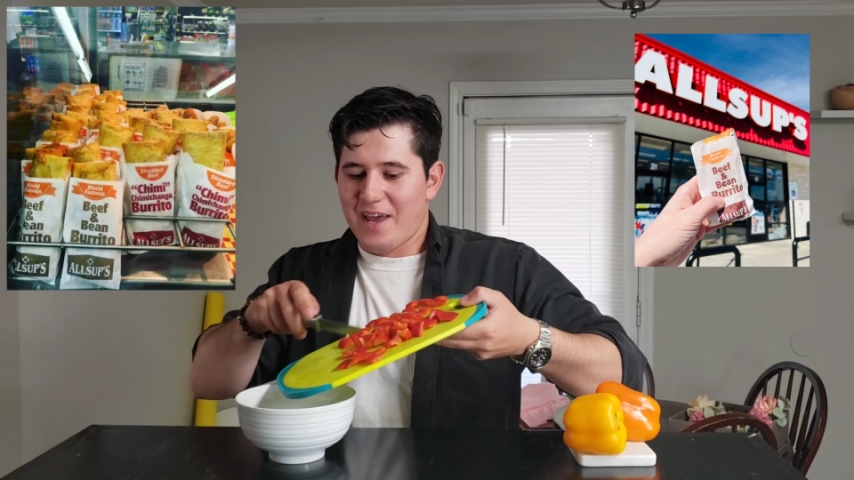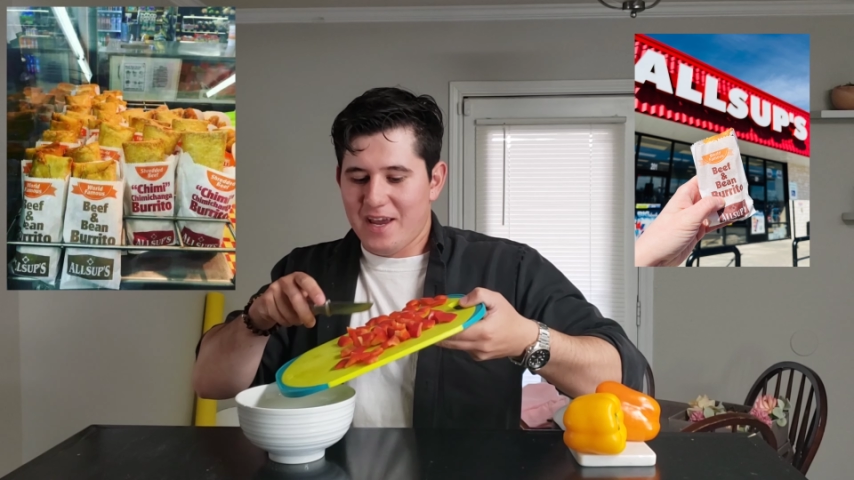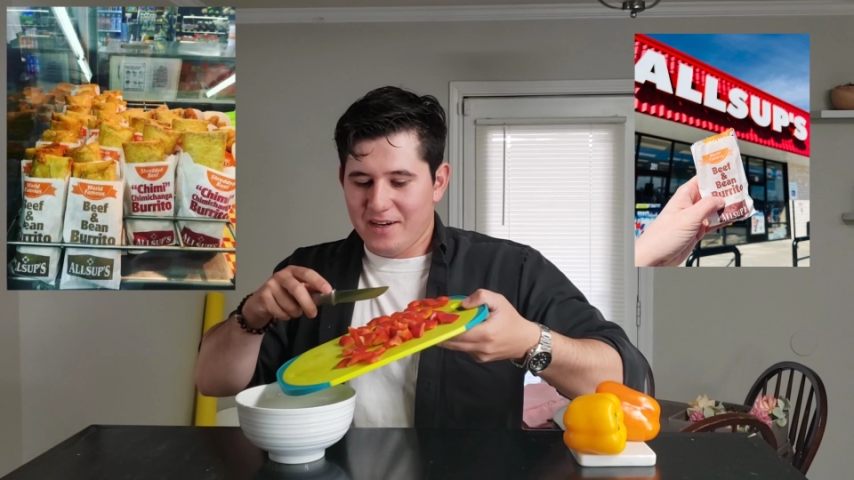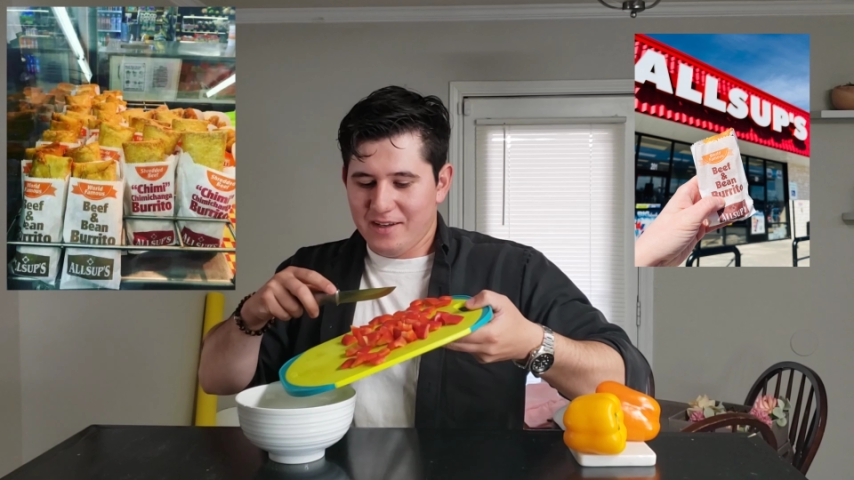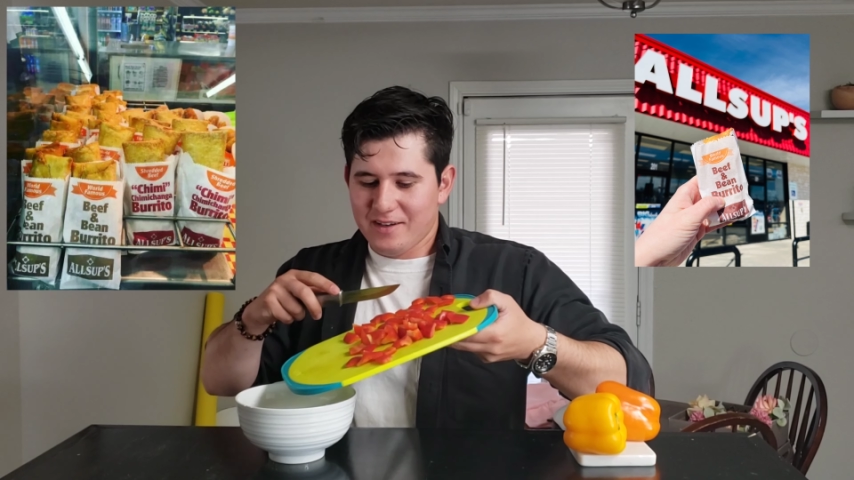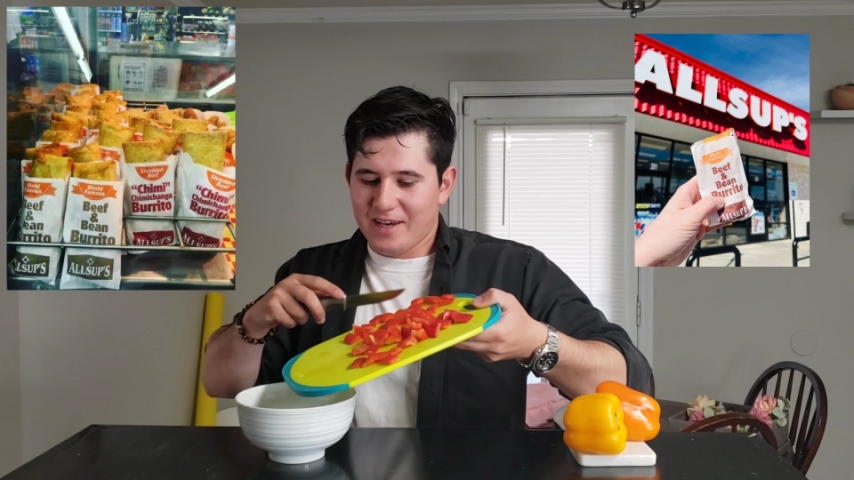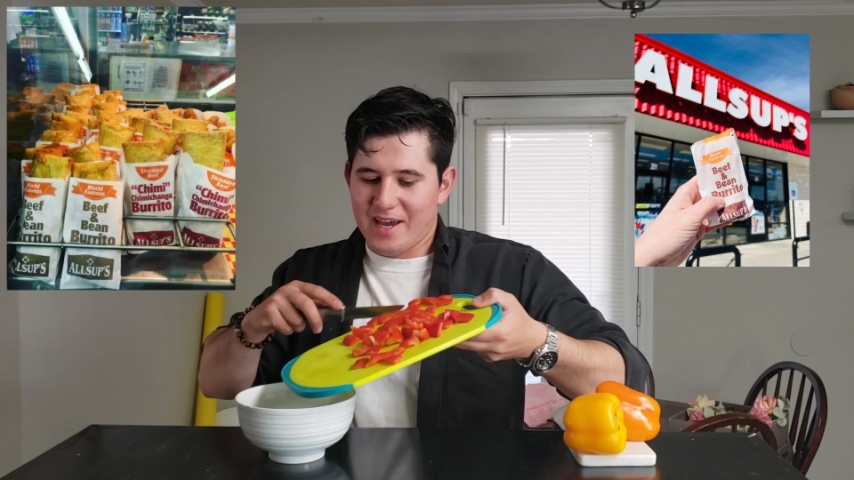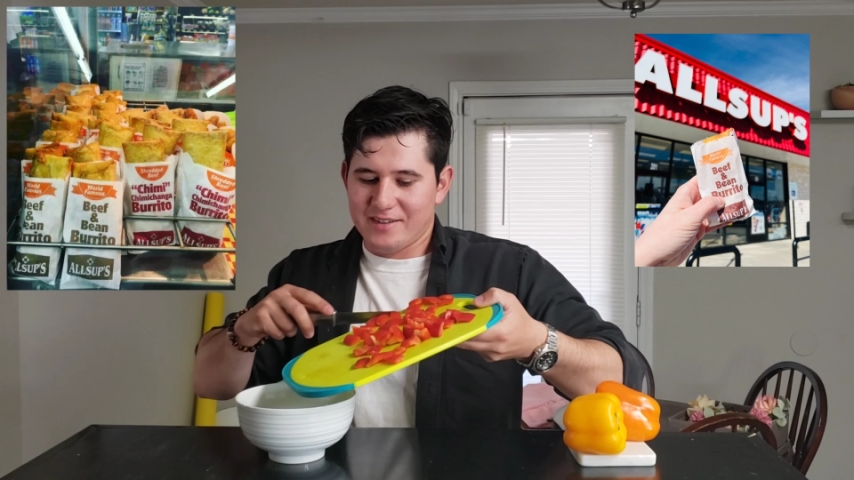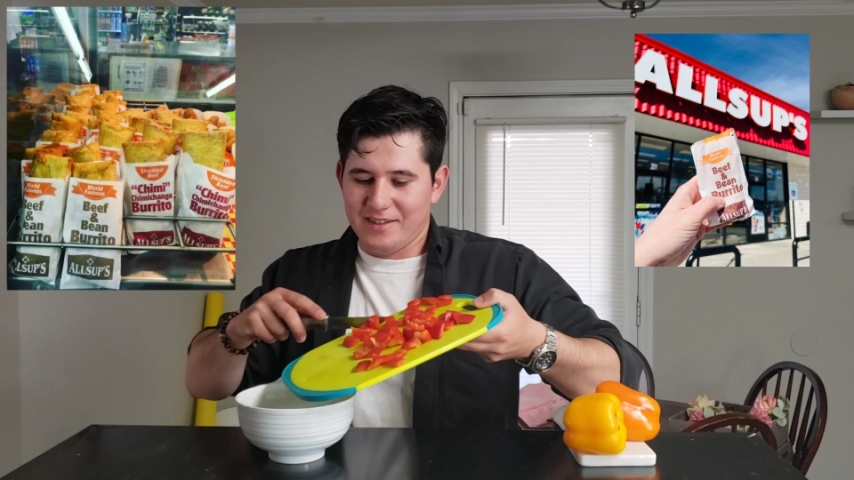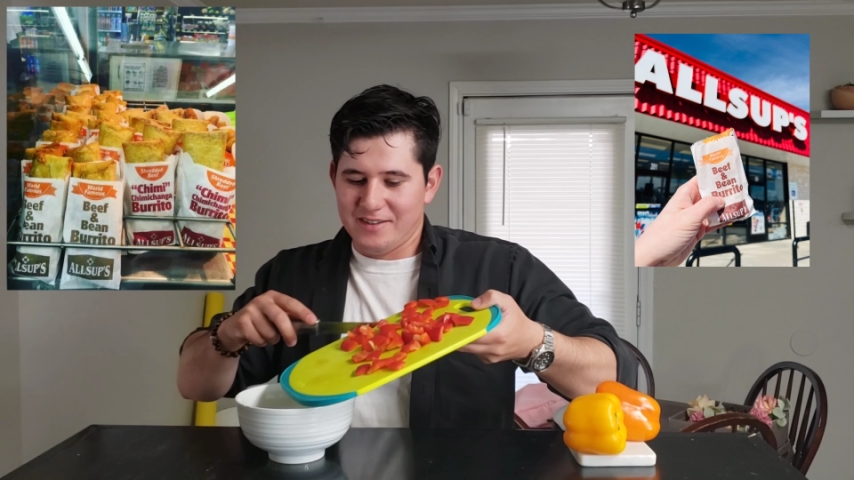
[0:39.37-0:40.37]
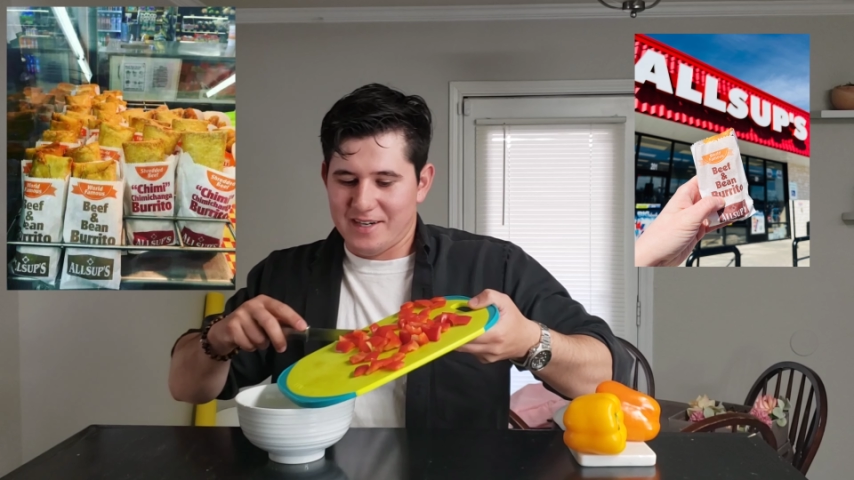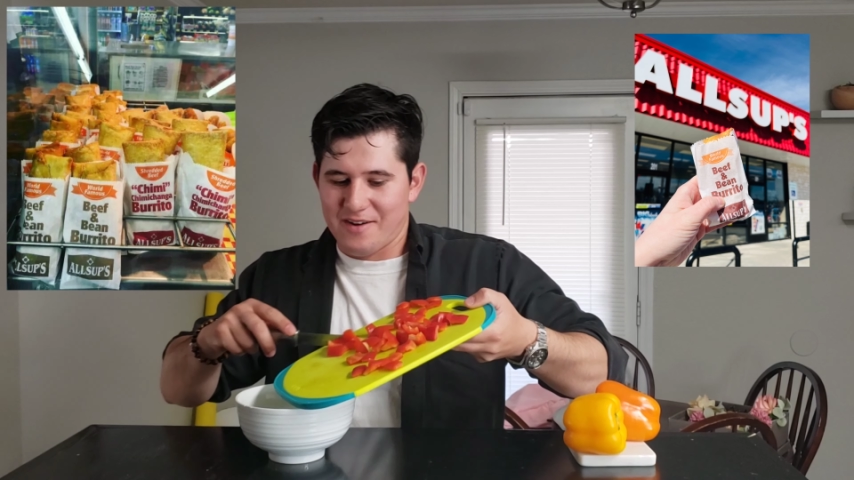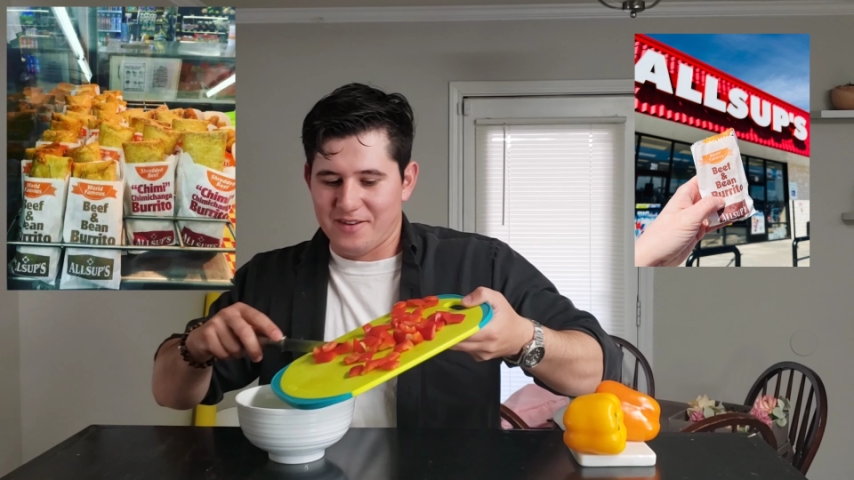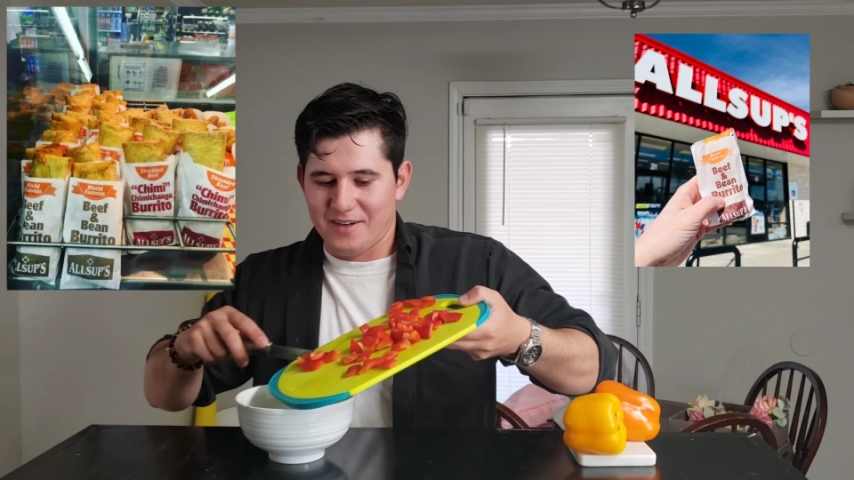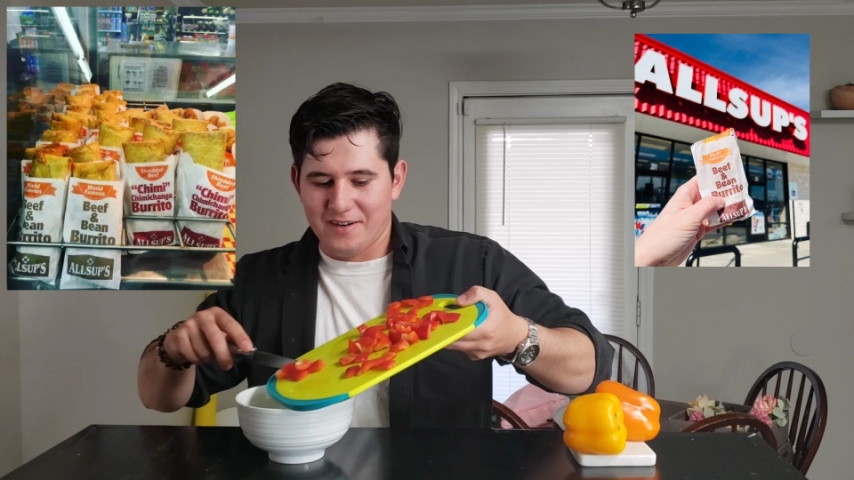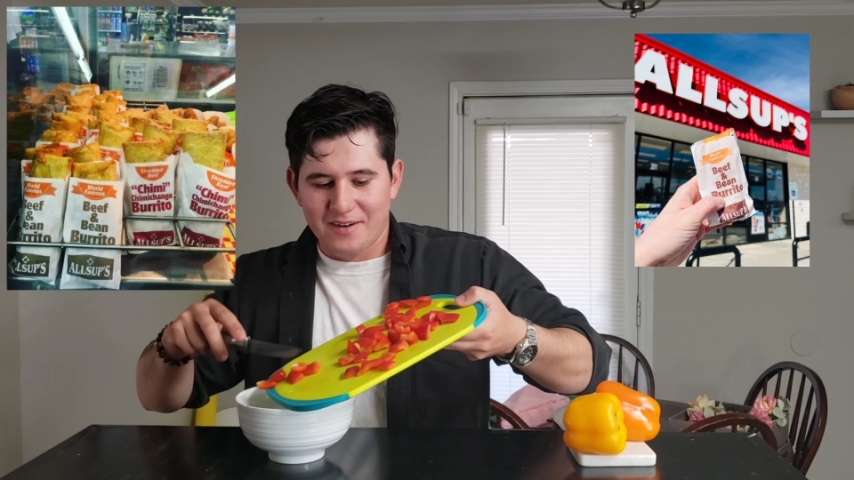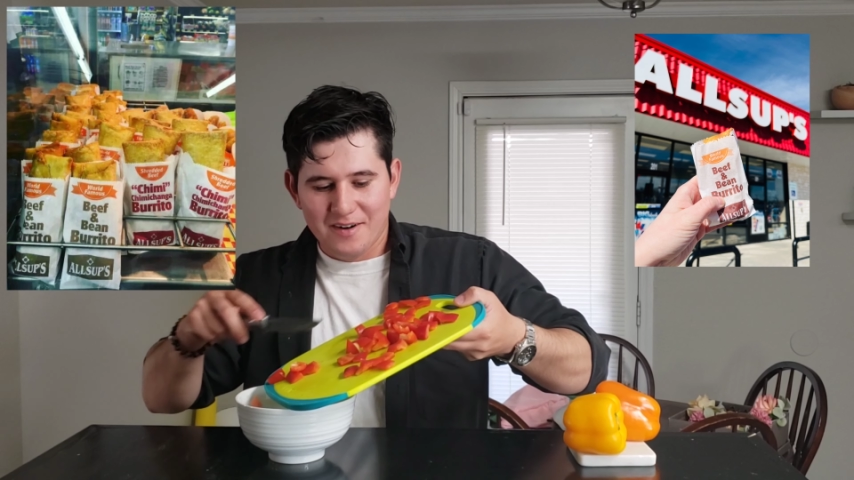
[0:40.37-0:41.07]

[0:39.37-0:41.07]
any gas station out there.